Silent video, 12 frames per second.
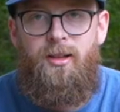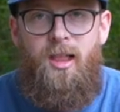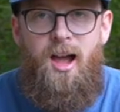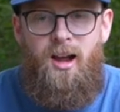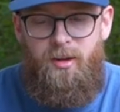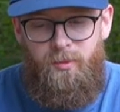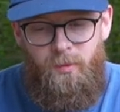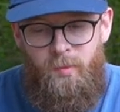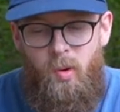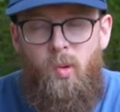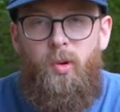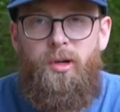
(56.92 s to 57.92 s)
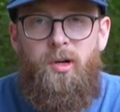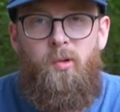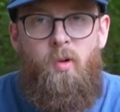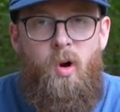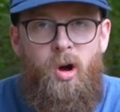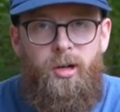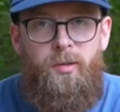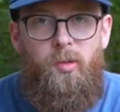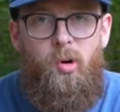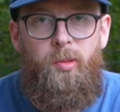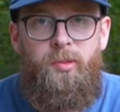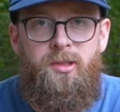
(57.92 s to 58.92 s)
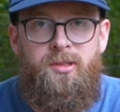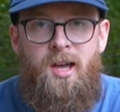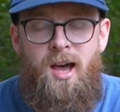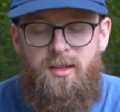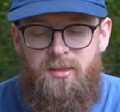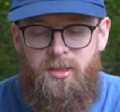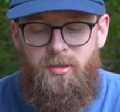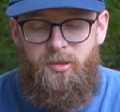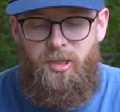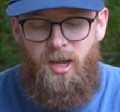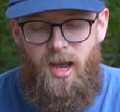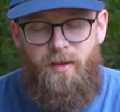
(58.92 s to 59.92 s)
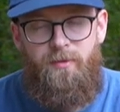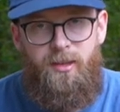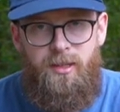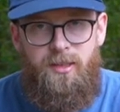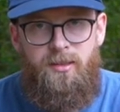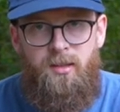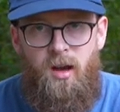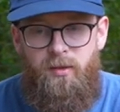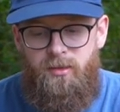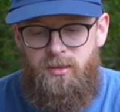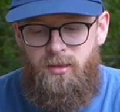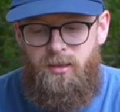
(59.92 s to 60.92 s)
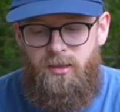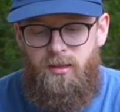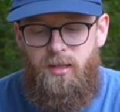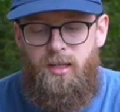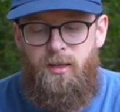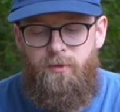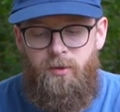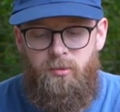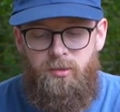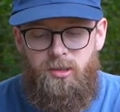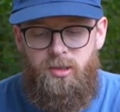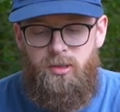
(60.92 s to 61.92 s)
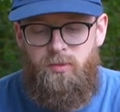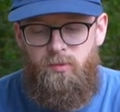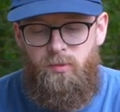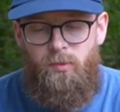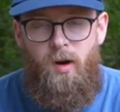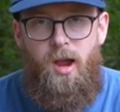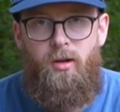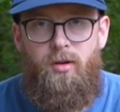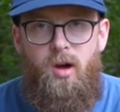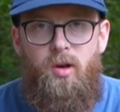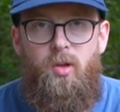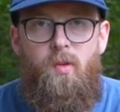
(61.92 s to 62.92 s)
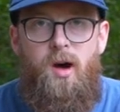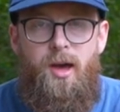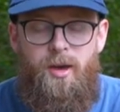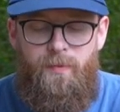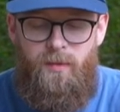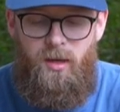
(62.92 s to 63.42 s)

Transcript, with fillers: like pour your water more precisely when you have this, obviously, than if it was just round all the way.